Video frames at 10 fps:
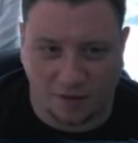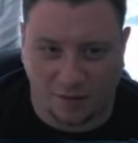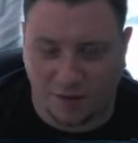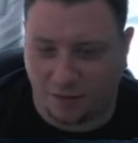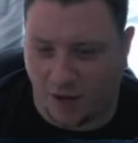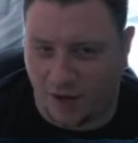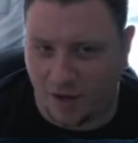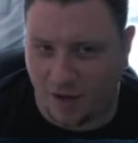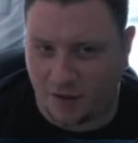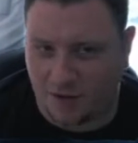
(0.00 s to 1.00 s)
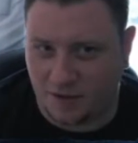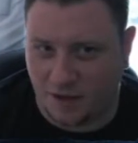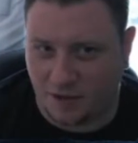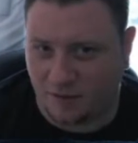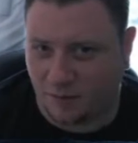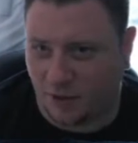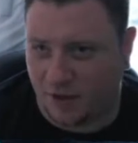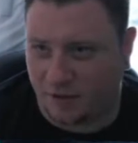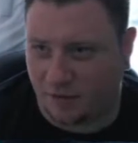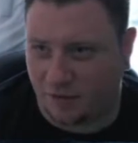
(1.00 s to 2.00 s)
to a start of a
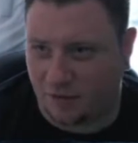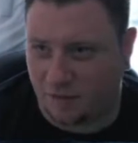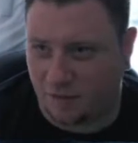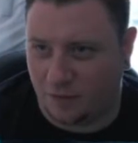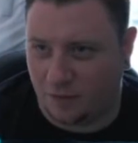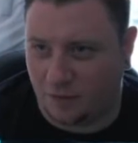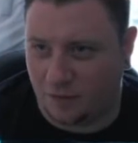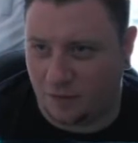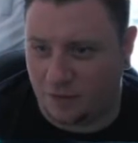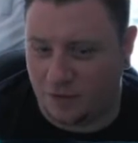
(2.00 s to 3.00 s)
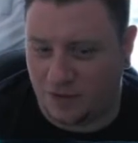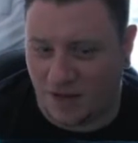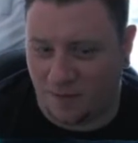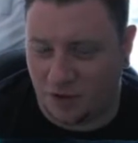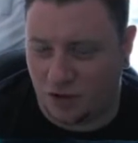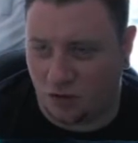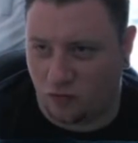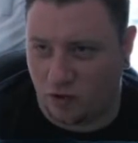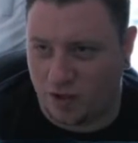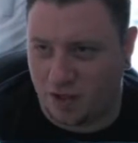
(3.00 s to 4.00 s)
playthrough for Samus
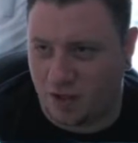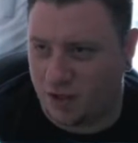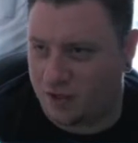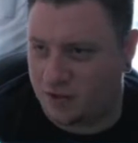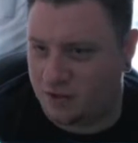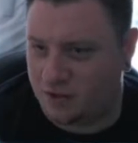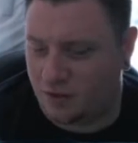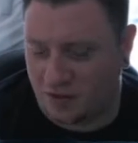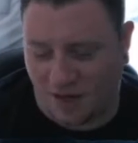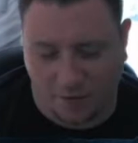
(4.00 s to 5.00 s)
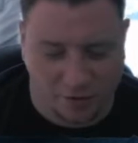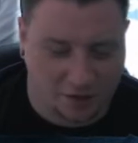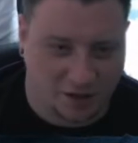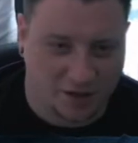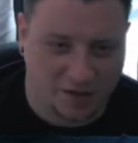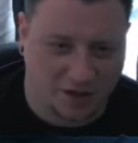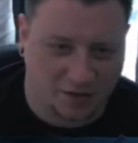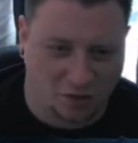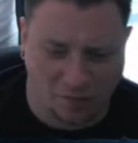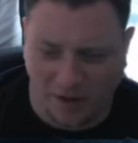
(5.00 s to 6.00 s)
Returns. Not Samus Returns,
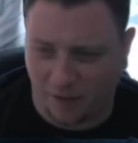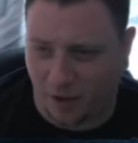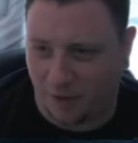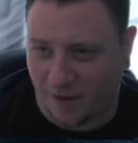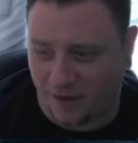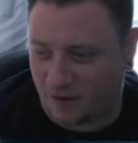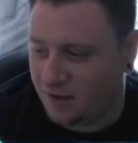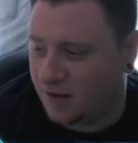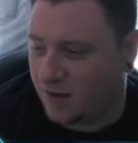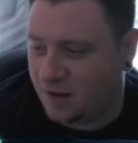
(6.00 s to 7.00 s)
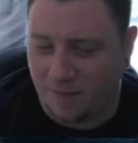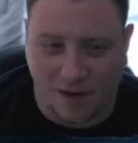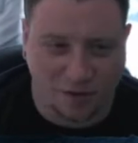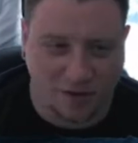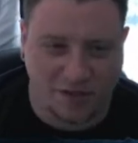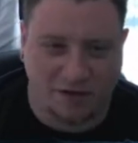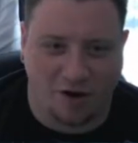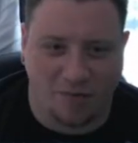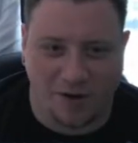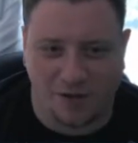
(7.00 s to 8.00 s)
ignore me, I'm going mental. Metroid
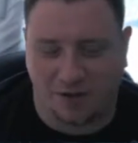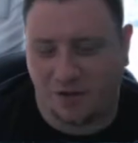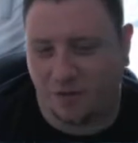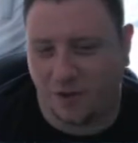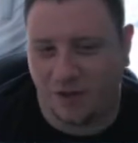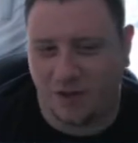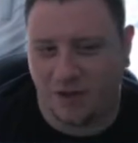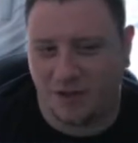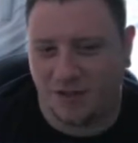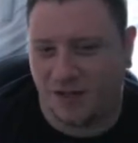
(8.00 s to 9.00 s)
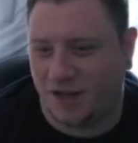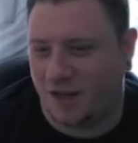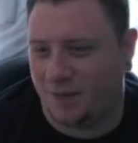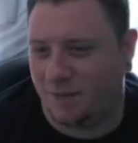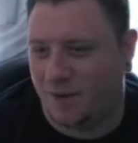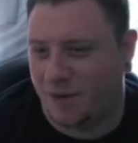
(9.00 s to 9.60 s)
Zero Mission, which is the